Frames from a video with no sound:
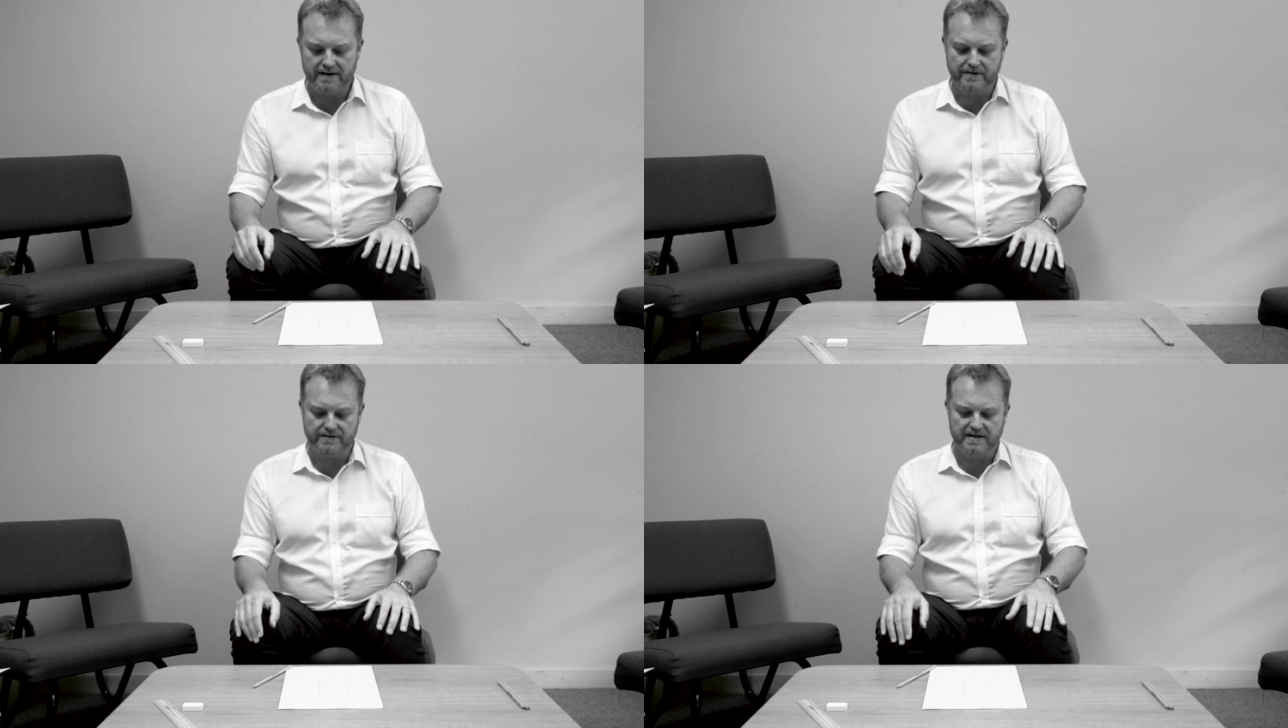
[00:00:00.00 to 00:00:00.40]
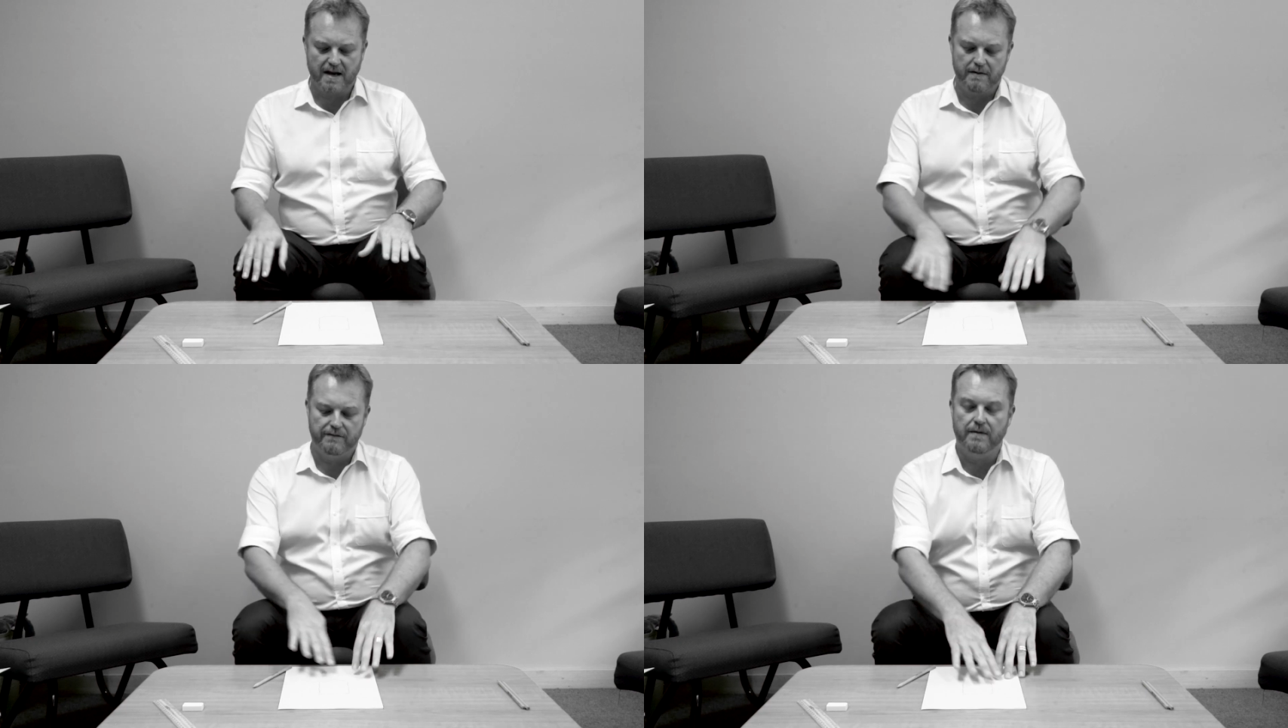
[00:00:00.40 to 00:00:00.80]
source is
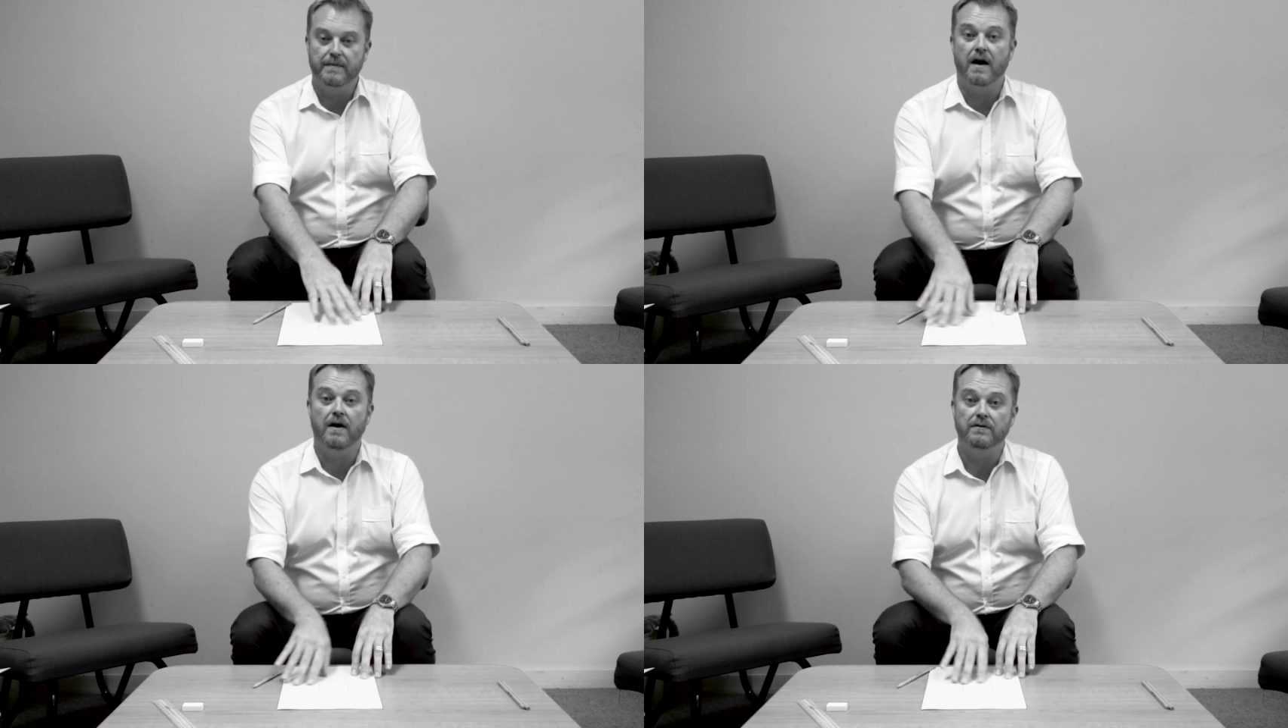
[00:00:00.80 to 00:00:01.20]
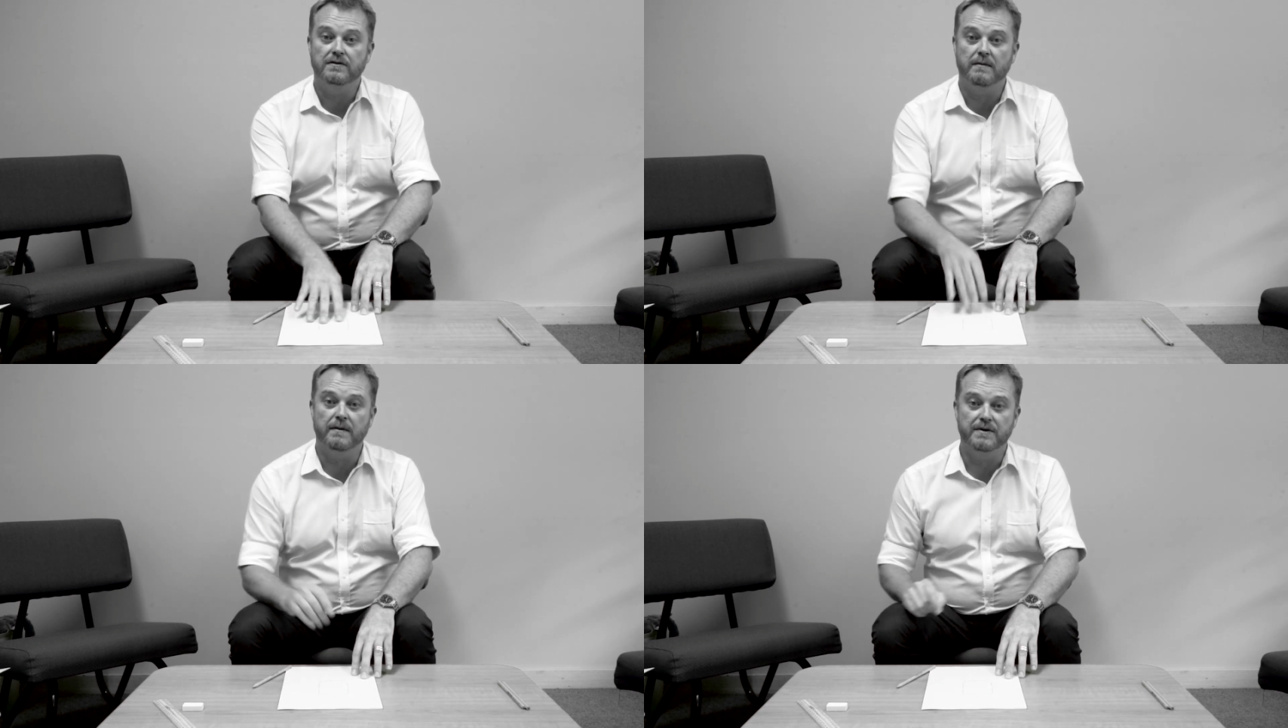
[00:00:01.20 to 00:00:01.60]
coming from the whole
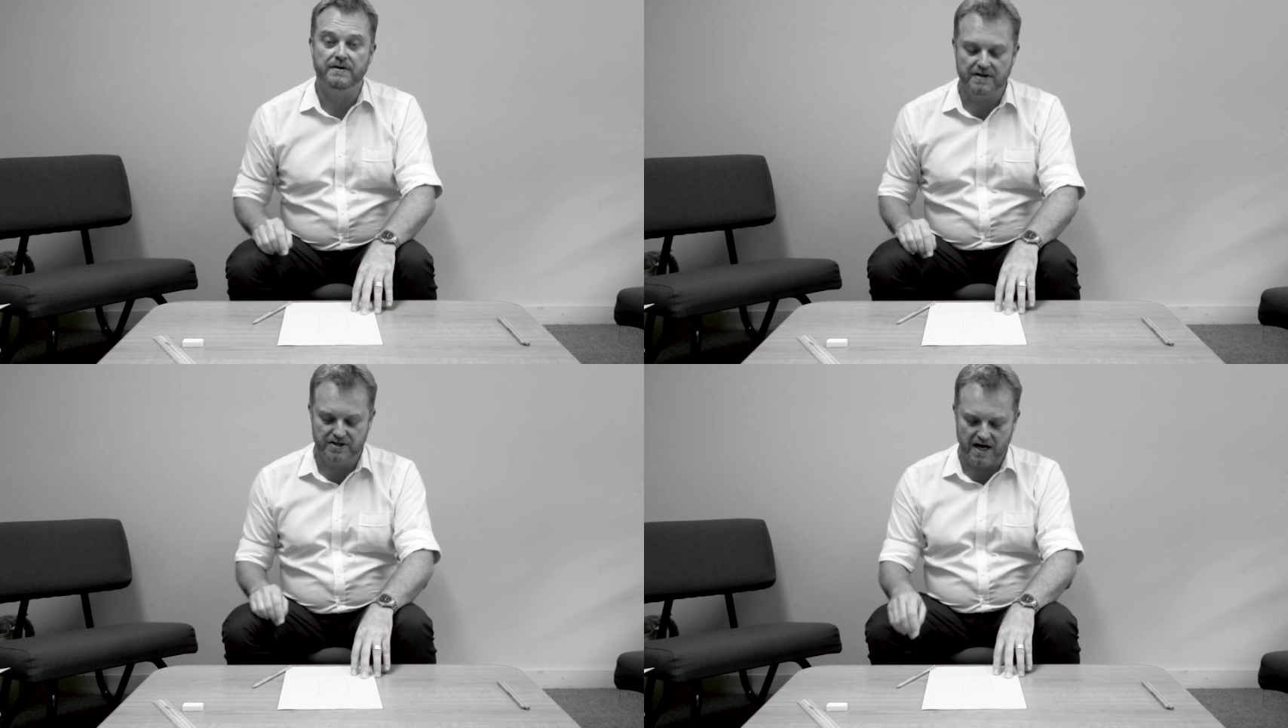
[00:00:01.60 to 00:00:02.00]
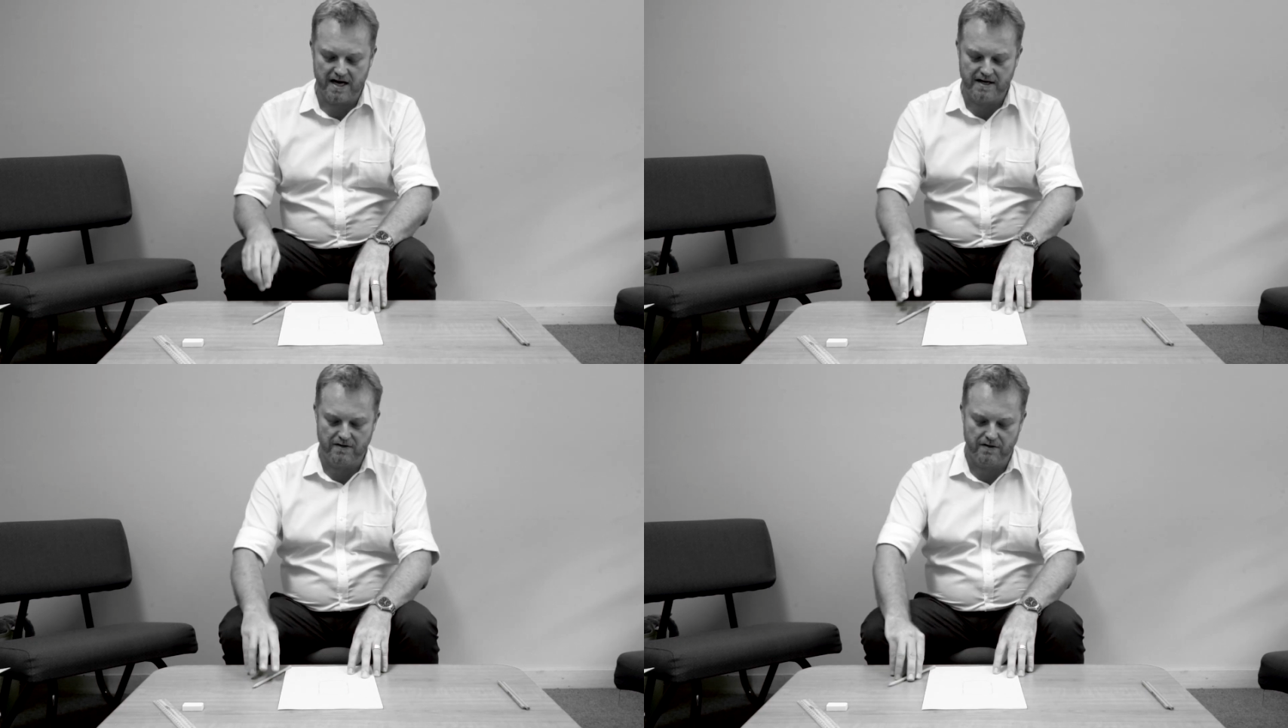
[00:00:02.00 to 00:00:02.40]
time I'm doing the
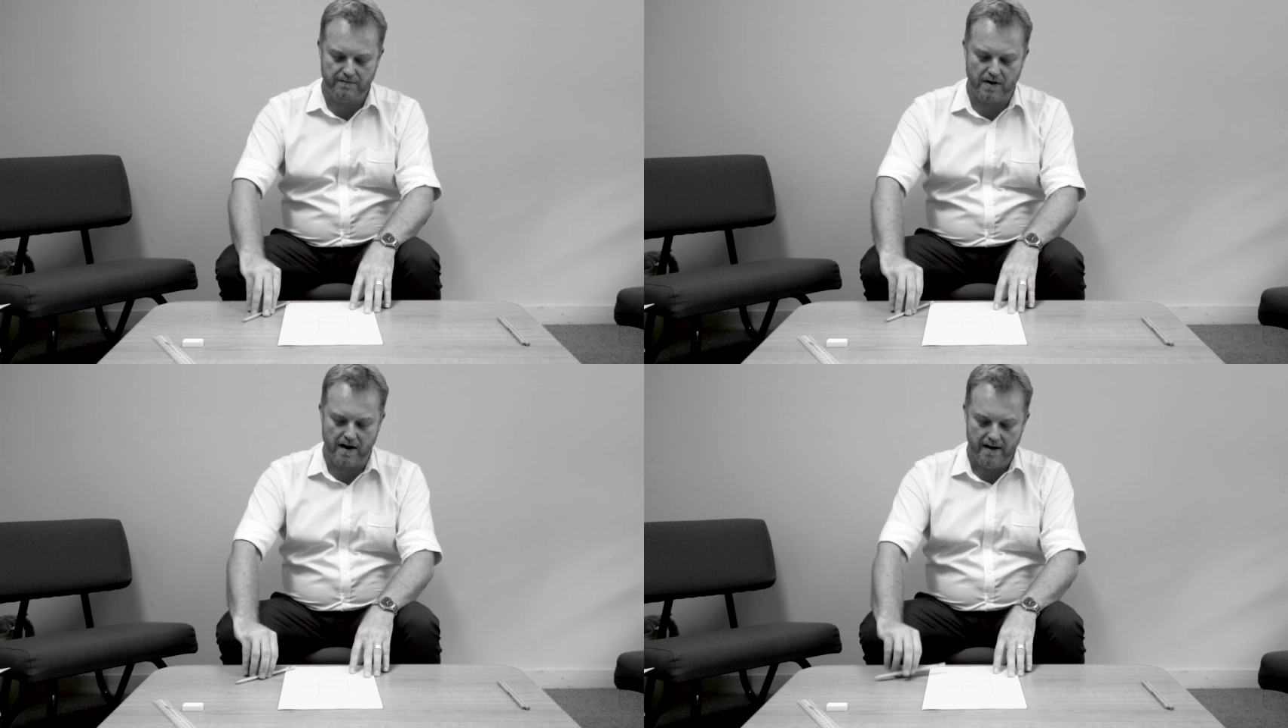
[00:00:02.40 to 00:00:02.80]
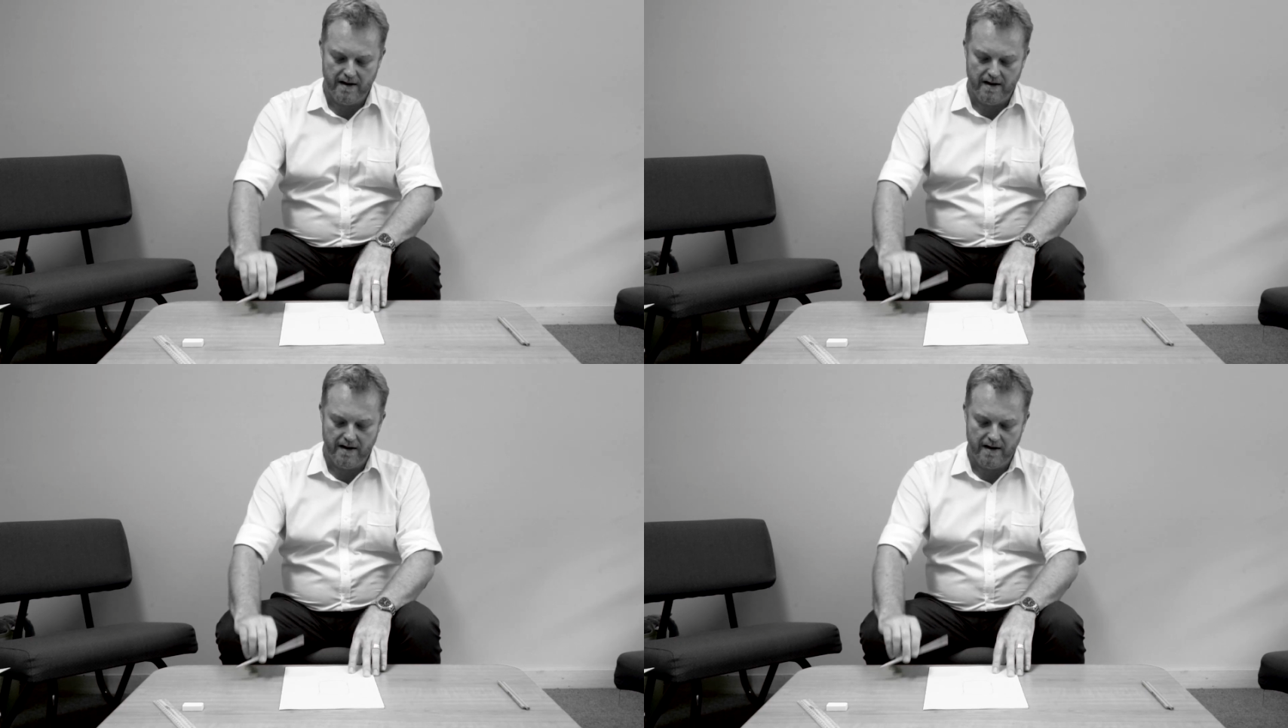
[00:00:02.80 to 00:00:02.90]
shading on my